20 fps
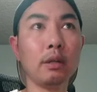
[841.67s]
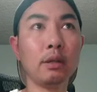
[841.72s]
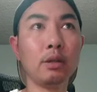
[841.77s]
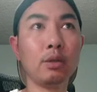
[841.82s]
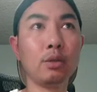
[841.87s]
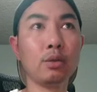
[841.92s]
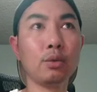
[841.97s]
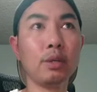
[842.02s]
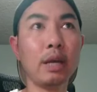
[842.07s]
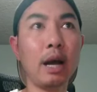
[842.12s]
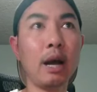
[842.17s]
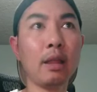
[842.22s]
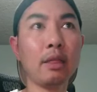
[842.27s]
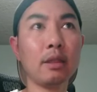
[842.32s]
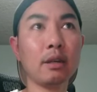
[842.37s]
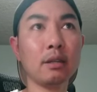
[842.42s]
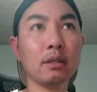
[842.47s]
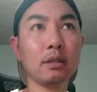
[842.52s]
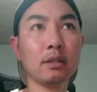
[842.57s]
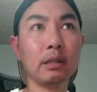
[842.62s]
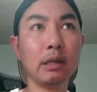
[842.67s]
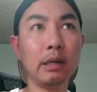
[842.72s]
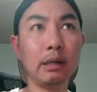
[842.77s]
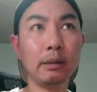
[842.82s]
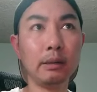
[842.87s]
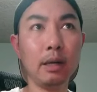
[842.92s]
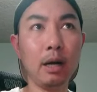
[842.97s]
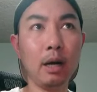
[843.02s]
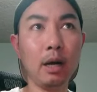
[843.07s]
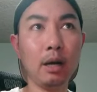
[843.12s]
the other
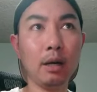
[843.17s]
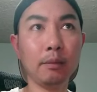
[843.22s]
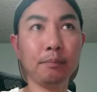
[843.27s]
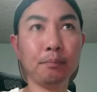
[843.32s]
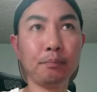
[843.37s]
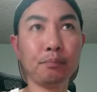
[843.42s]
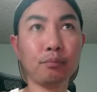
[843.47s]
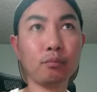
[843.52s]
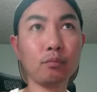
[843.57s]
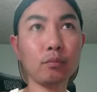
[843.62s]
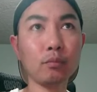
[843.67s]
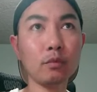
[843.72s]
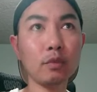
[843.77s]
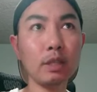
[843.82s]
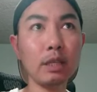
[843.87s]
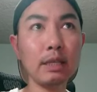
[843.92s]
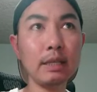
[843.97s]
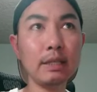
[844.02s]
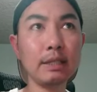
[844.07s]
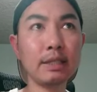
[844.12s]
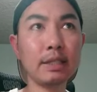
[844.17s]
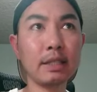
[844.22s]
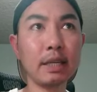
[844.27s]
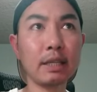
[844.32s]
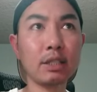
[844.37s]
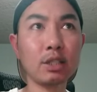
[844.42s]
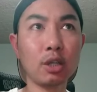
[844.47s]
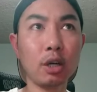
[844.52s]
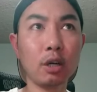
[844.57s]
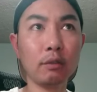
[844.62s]

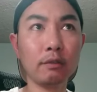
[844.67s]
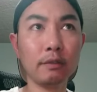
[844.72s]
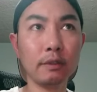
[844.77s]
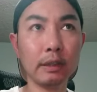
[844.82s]
sets of